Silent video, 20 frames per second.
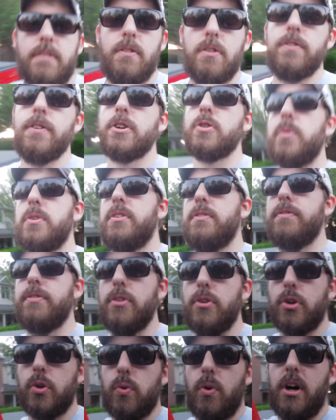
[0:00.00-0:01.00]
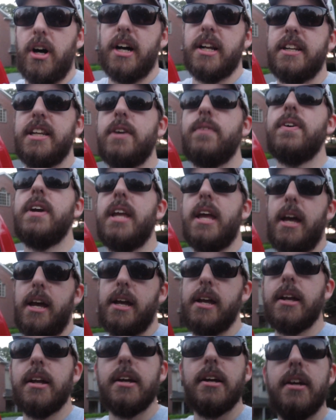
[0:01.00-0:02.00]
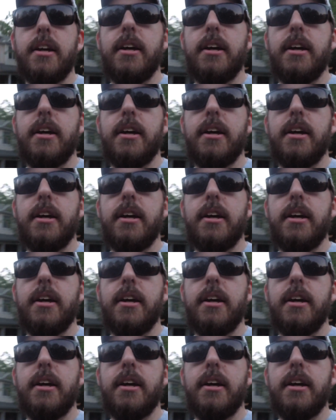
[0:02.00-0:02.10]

Well, first we flew quad, then we ate,